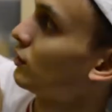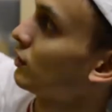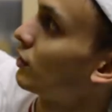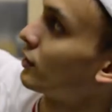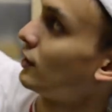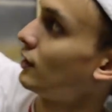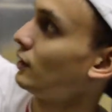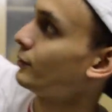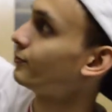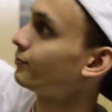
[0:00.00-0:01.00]

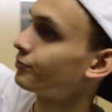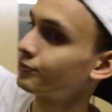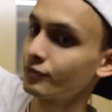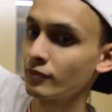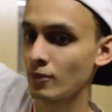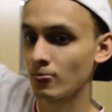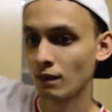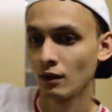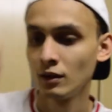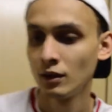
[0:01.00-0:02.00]
Okay,
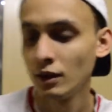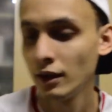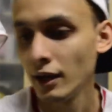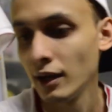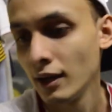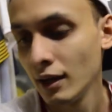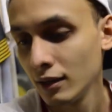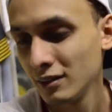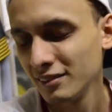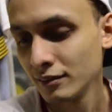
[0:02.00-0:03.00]

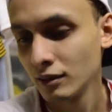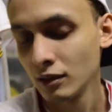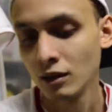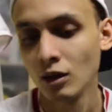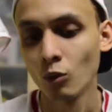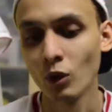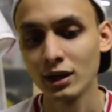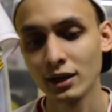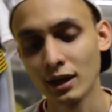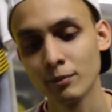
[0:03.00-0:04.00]
and
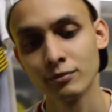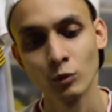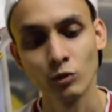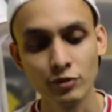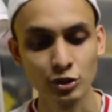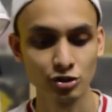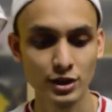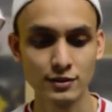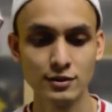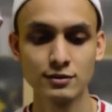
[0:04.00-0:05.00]
what comes with the
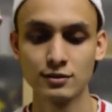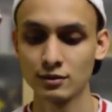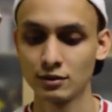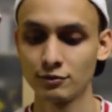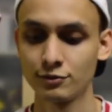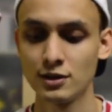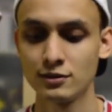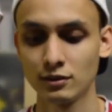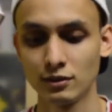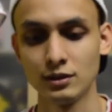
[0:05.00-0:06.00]
shirt is
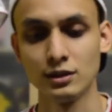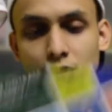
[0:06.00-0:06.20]
first the